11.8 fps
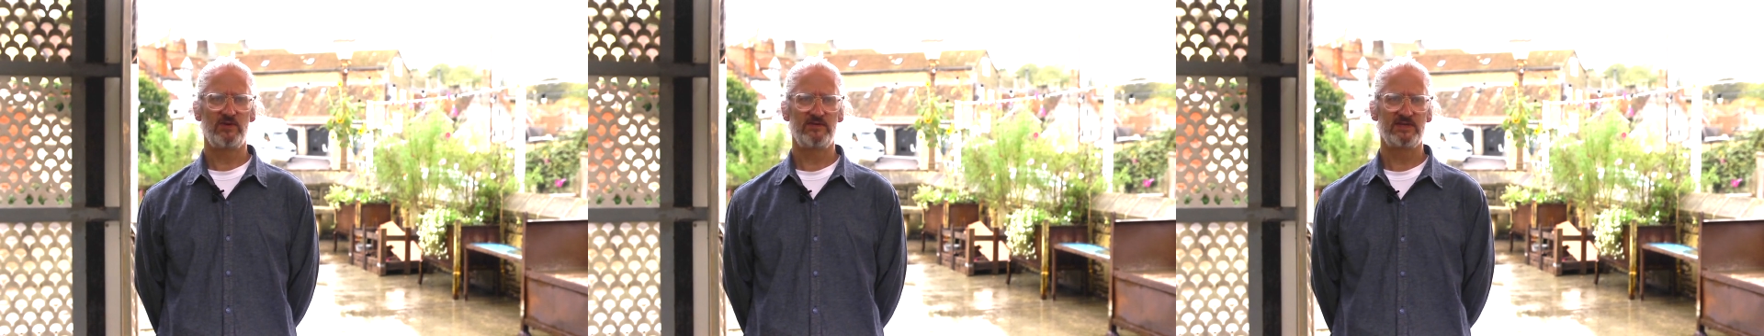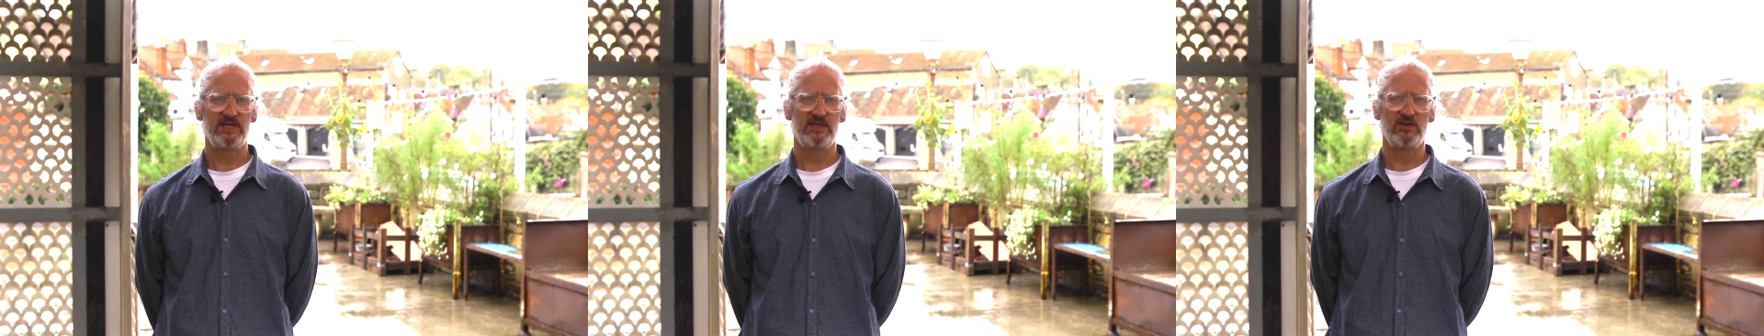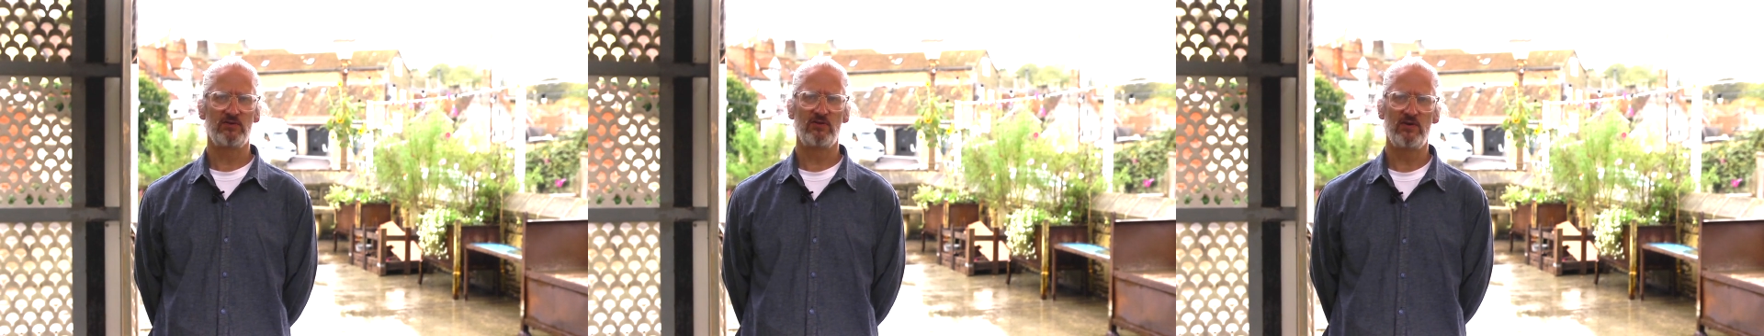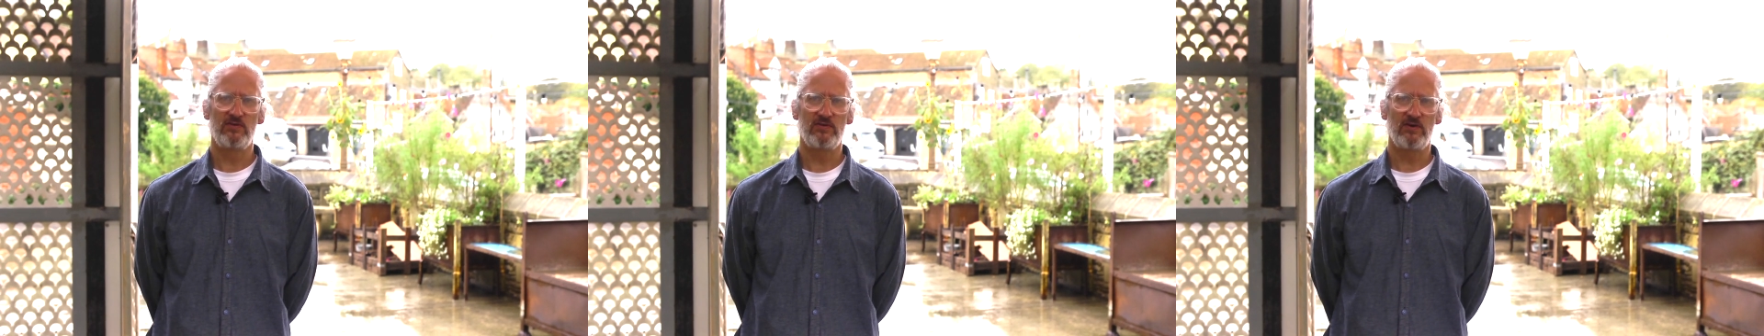we've seen the
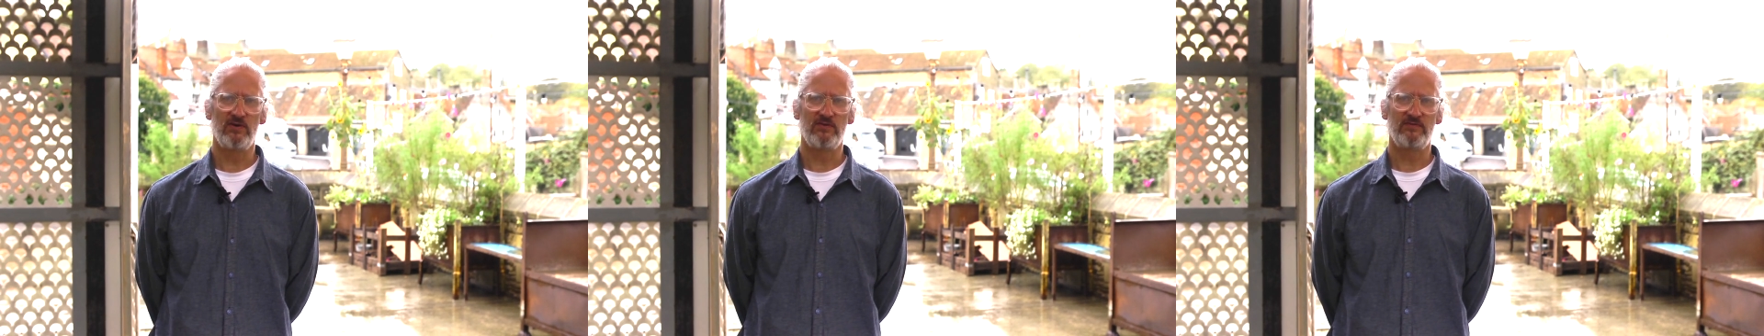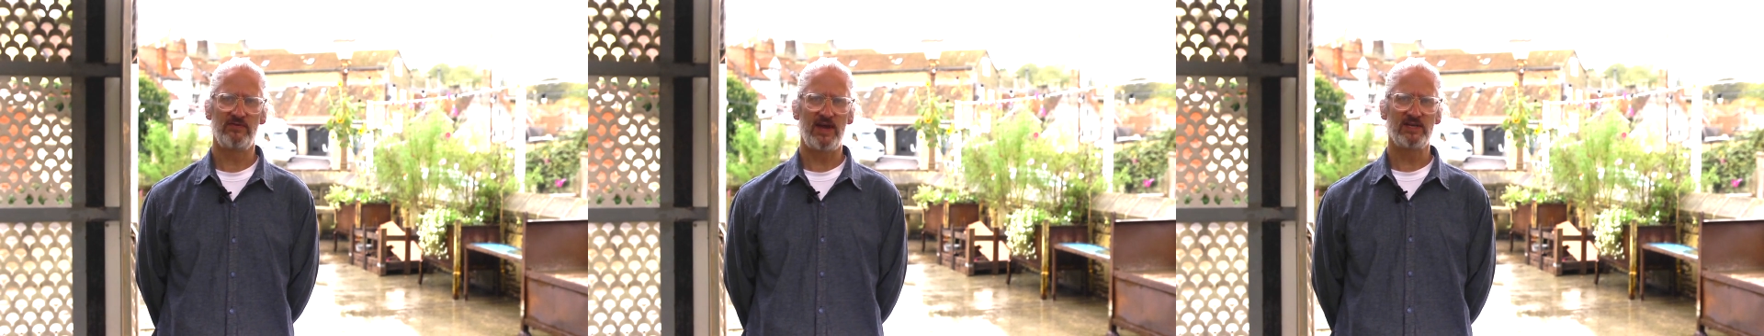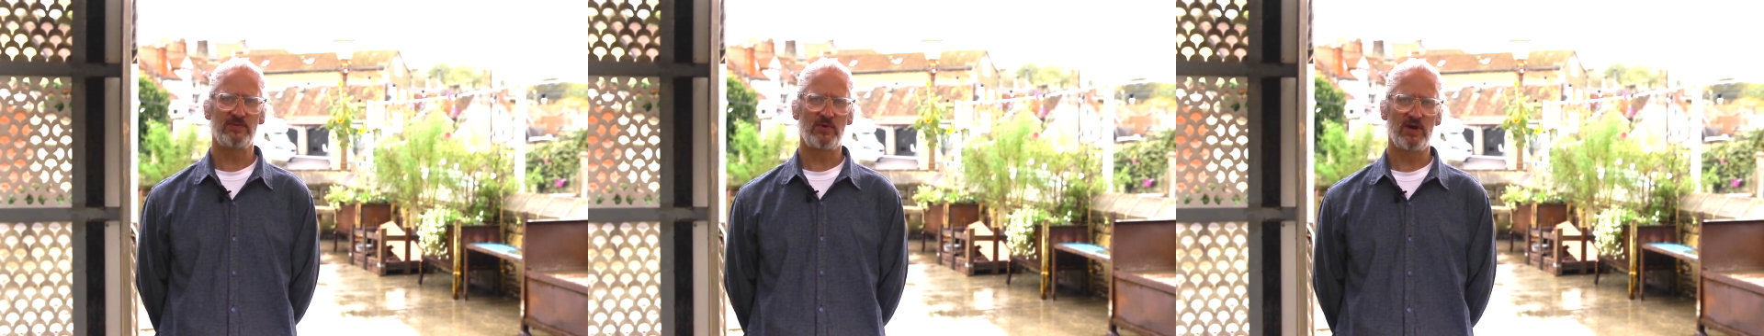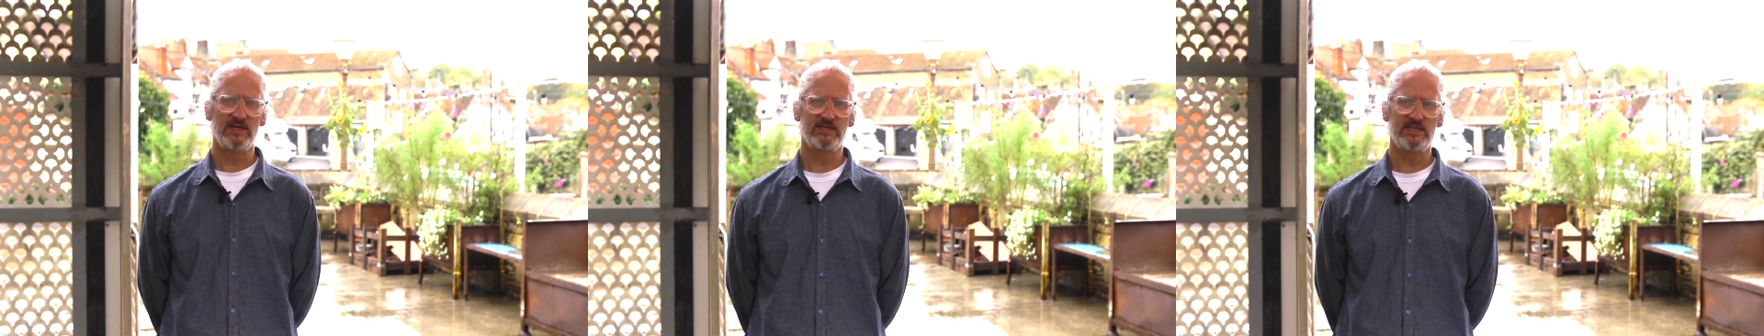growth of
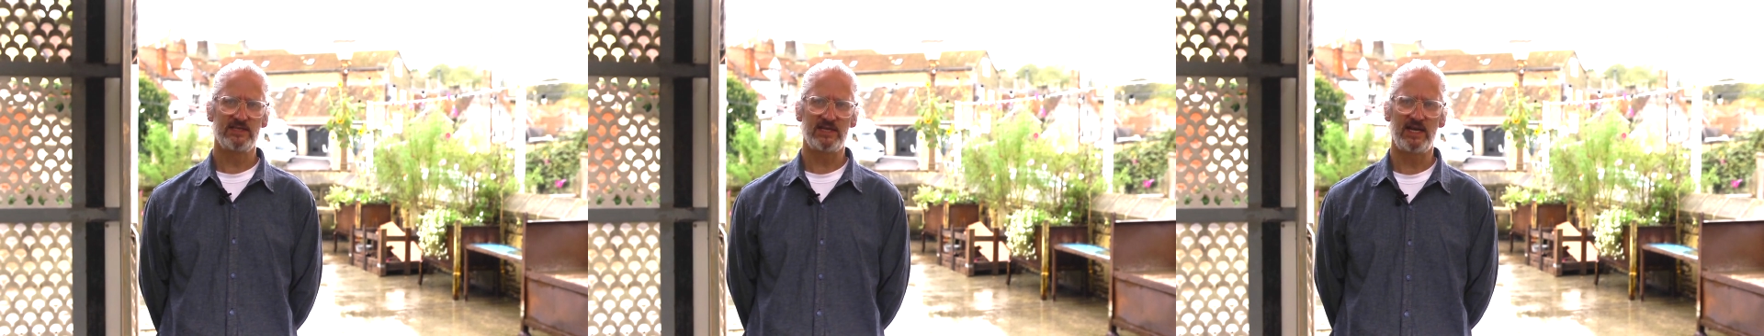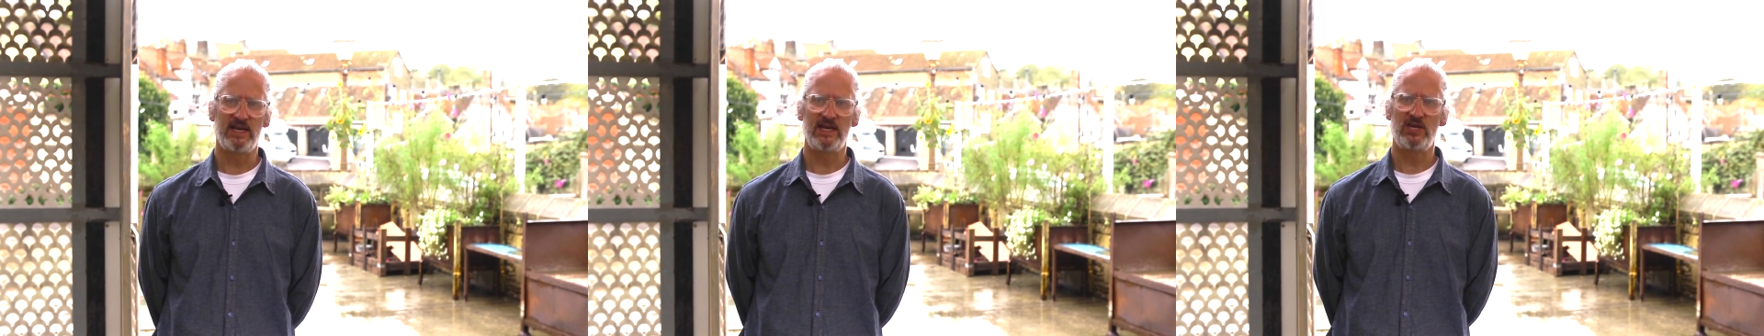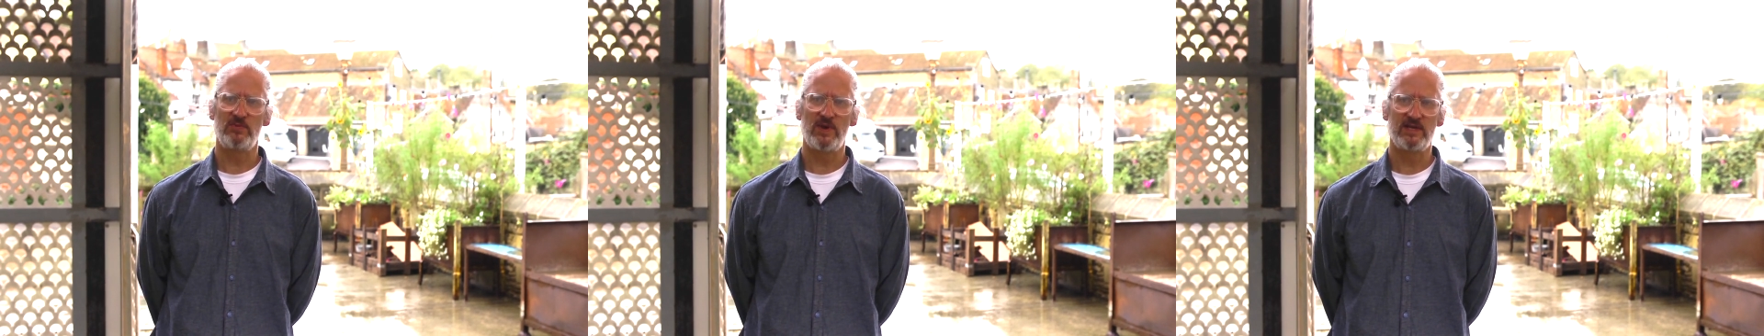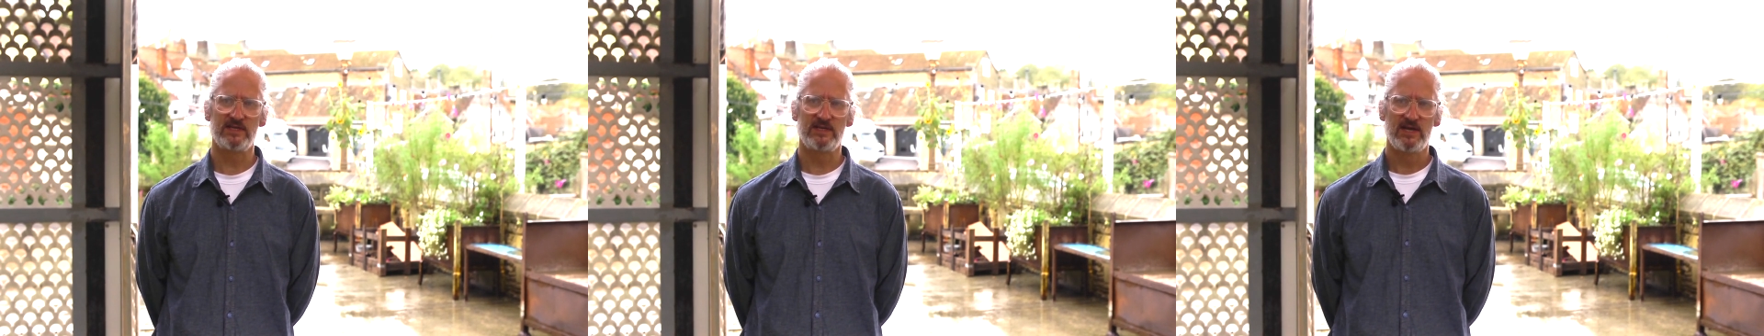enterprises and
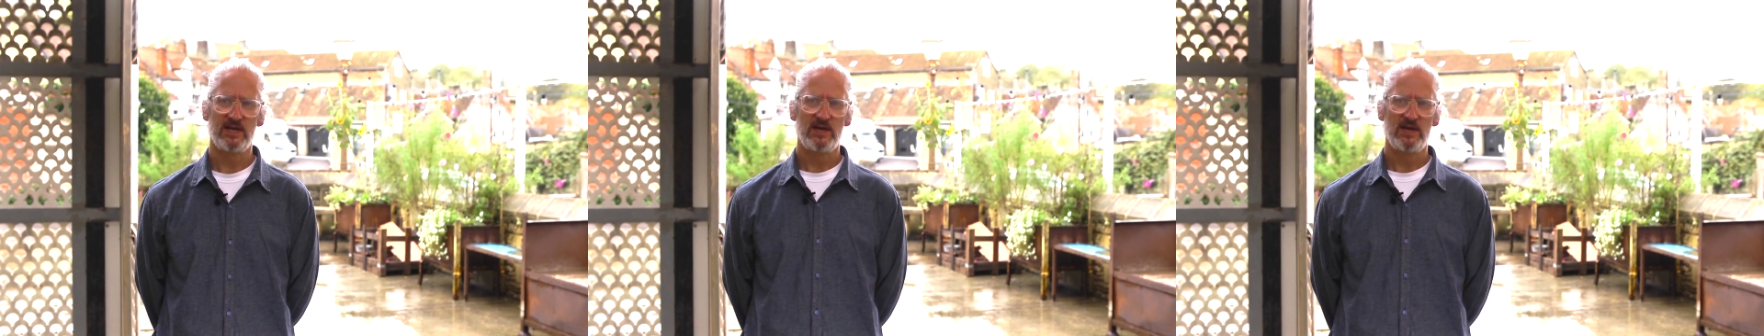incubated